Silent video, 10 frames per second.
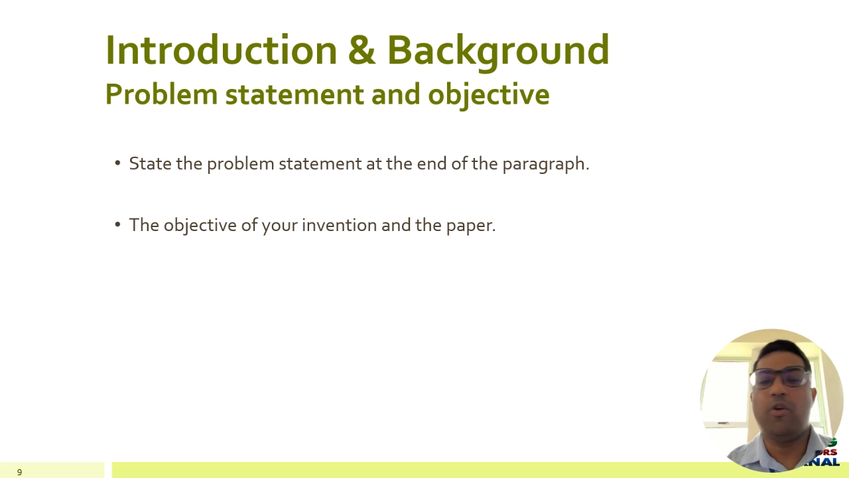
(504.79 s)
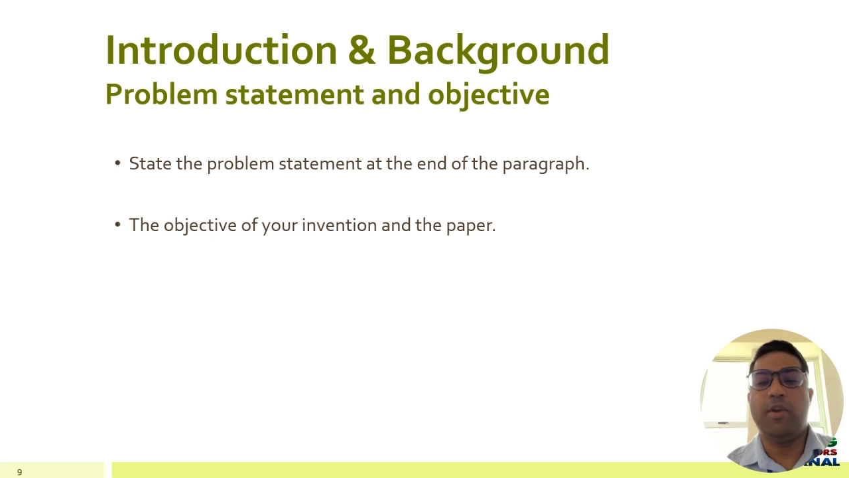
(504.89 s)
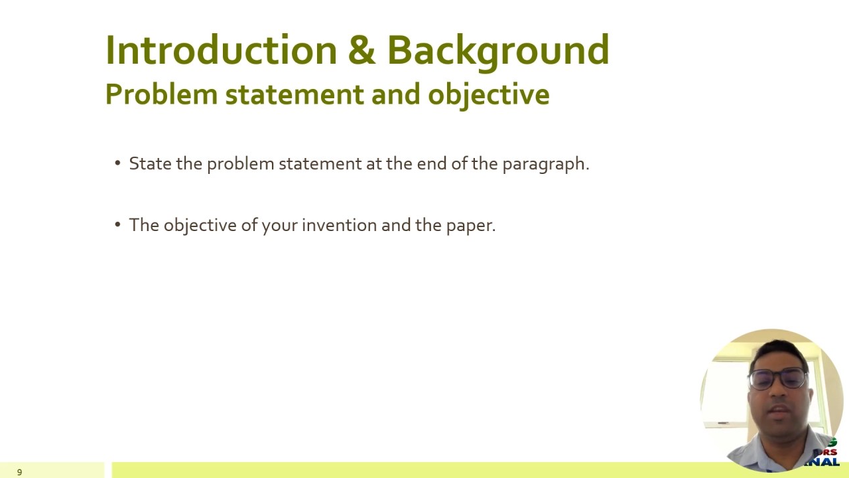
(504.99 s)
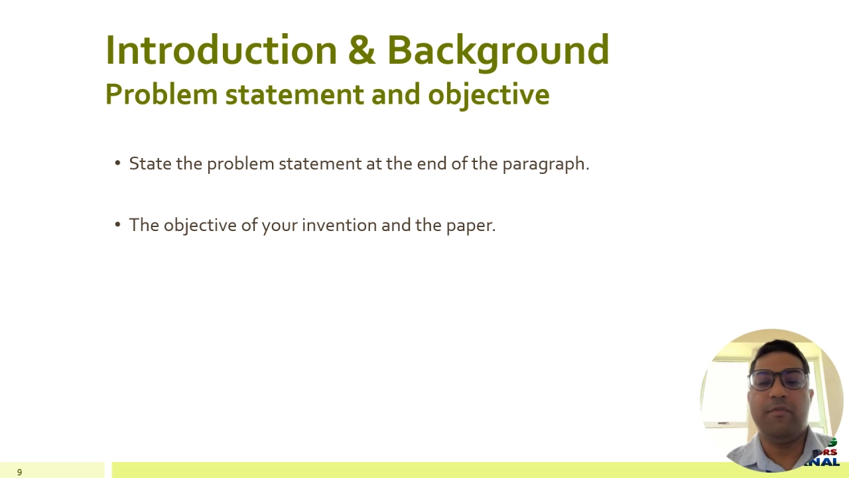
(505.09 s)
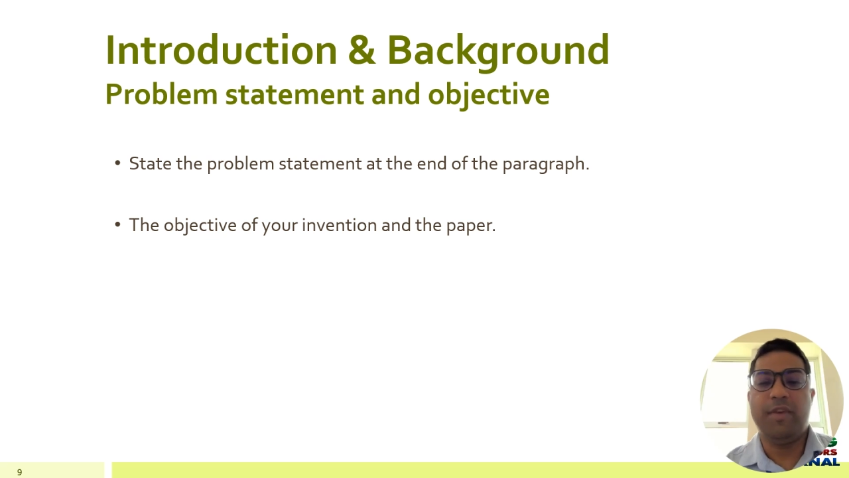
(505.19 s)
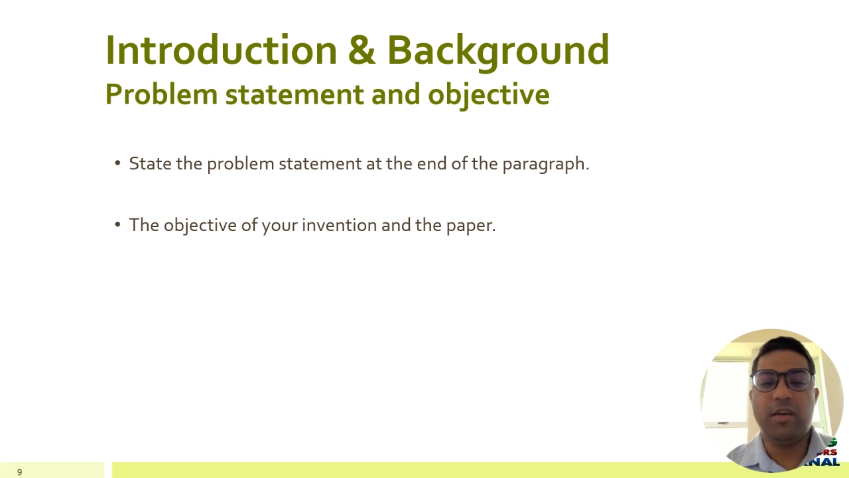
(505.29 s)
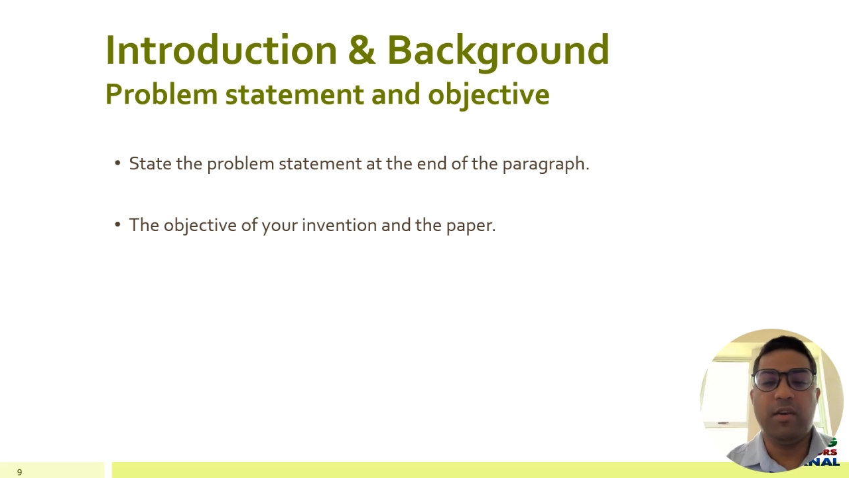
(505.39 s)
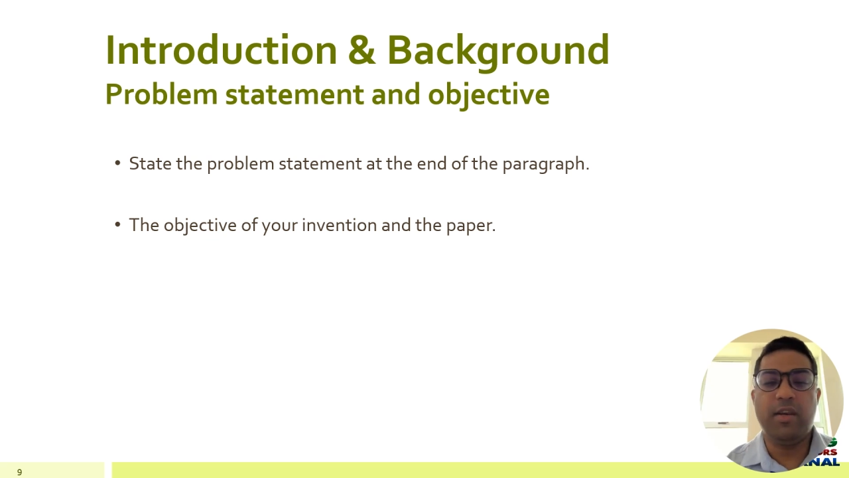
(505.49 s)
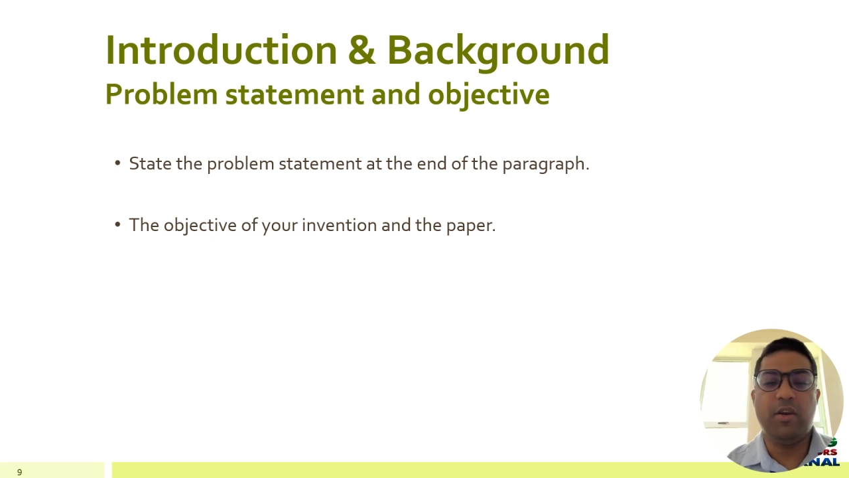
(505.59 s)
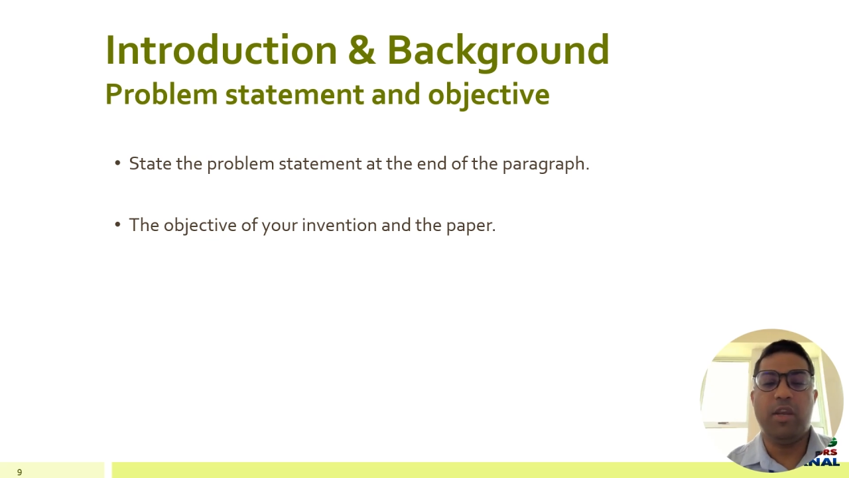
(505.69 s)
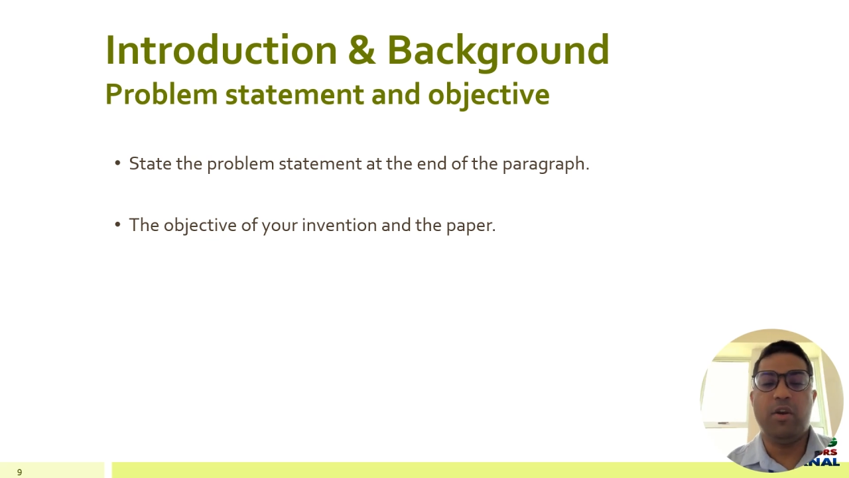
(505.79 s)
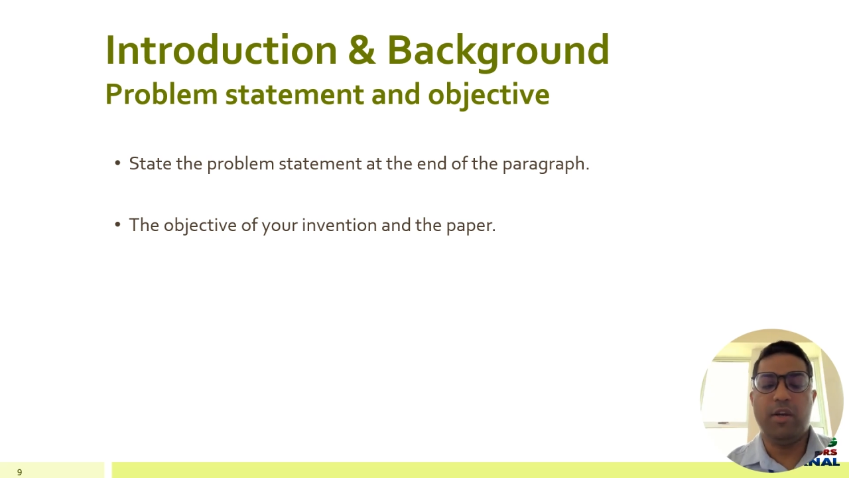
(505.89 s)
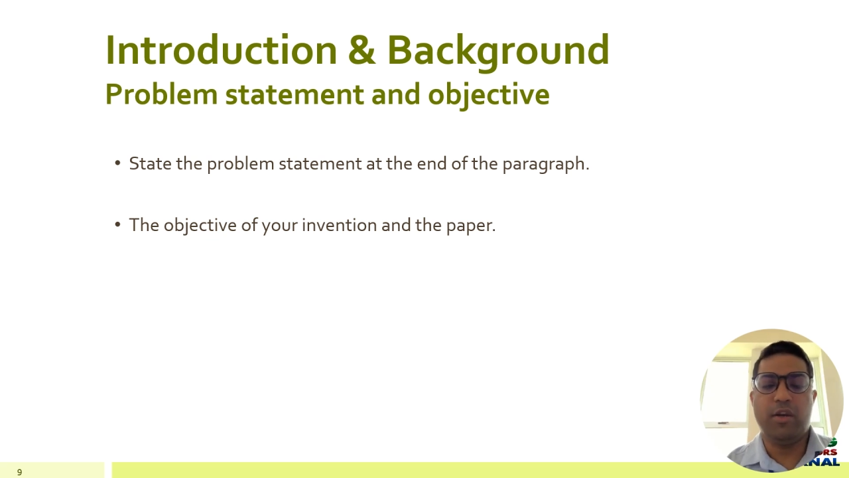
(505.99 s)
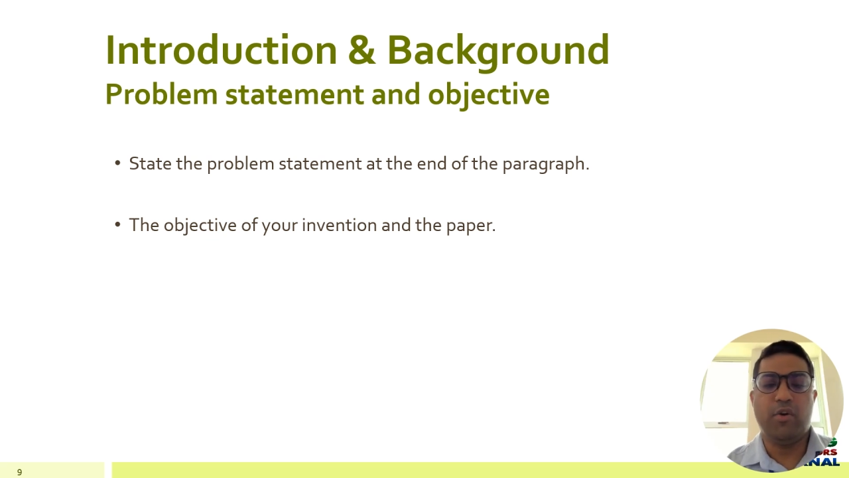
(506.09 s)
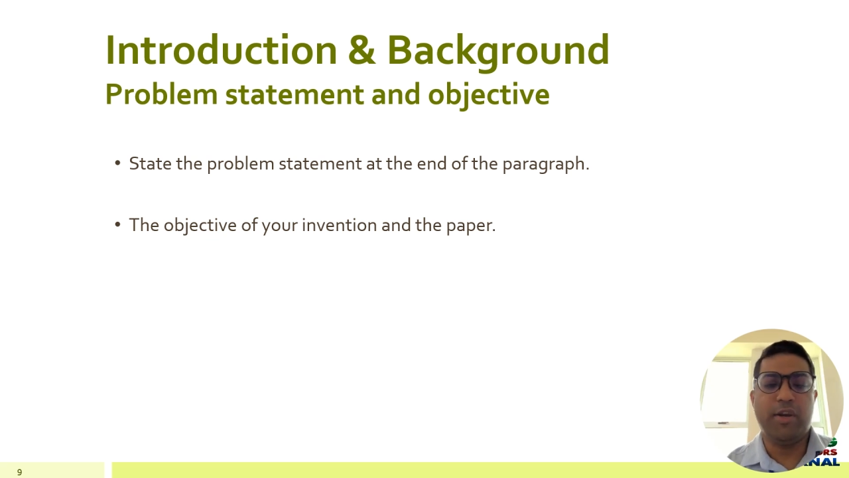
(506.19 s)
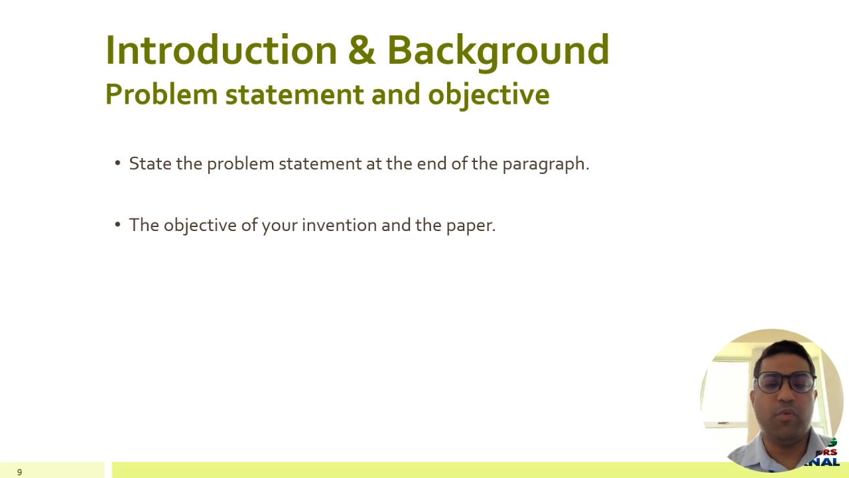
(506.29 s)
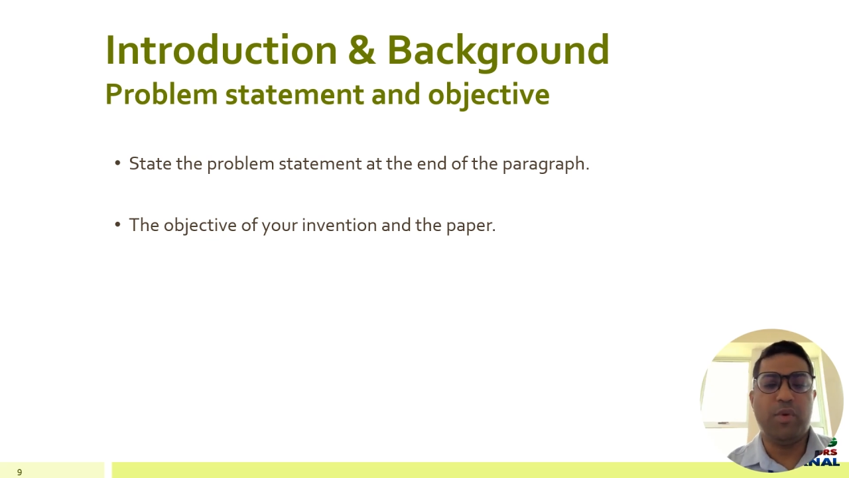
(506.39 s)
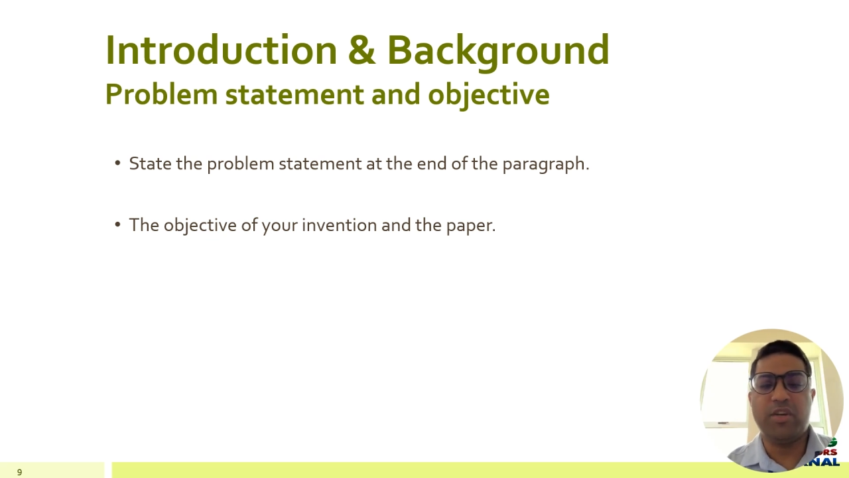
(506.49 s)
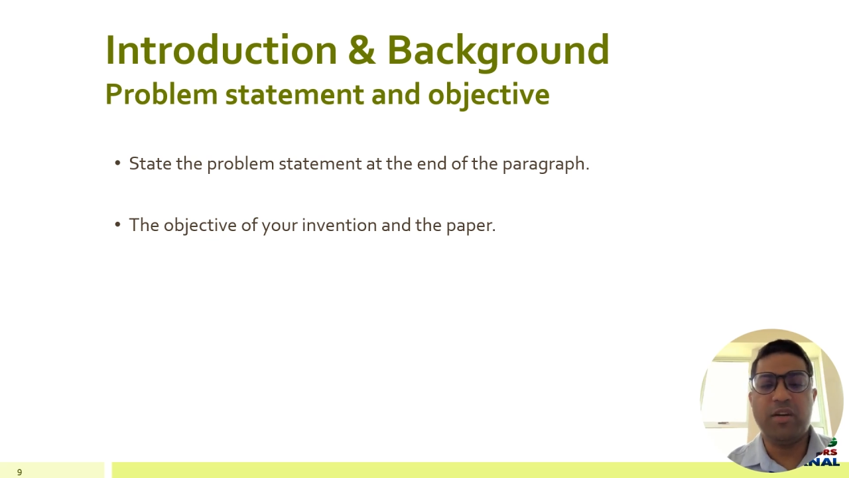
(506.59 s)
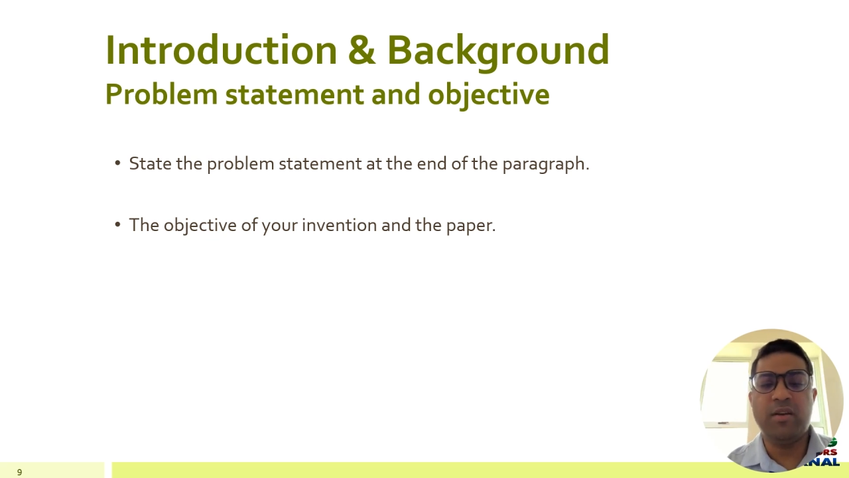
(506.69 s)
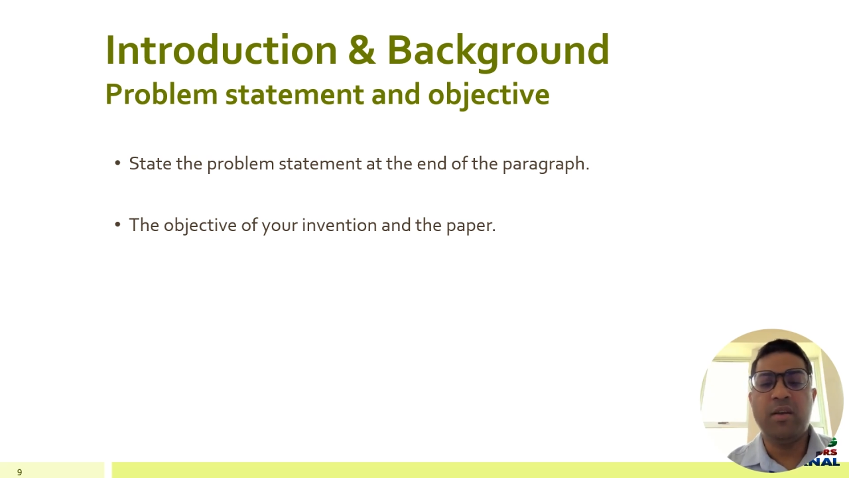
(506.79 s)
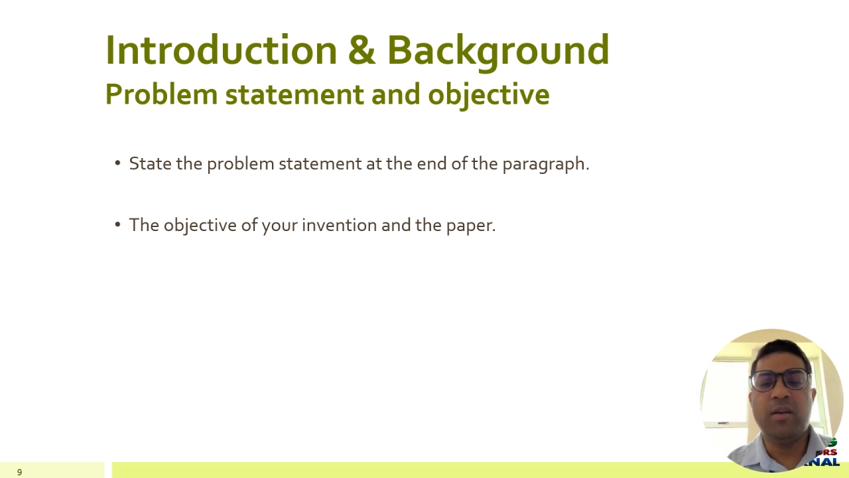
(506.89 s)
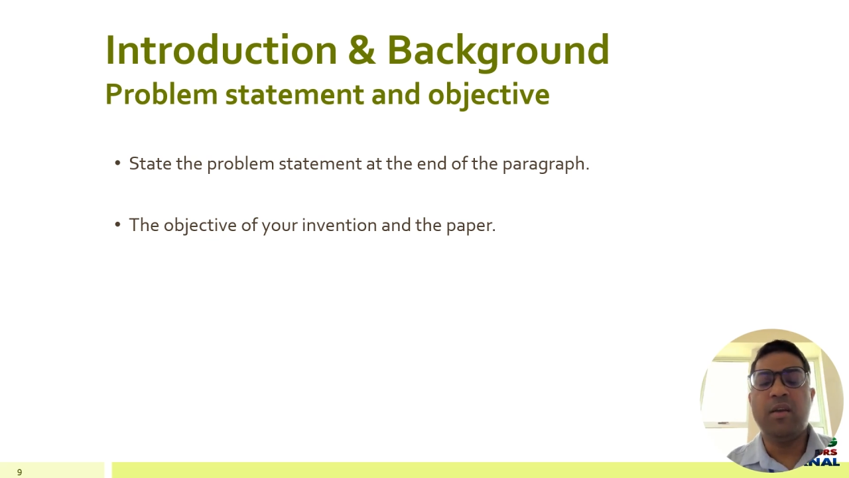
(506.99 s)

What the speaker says: Or in your innovation